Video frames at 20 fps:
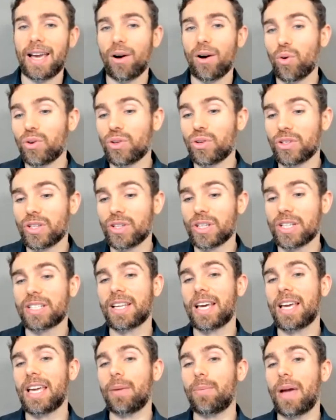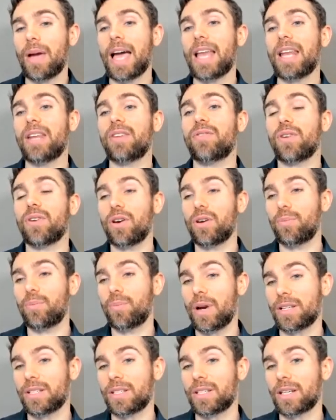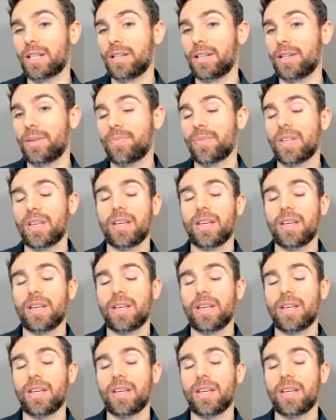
under the same envelope, basically.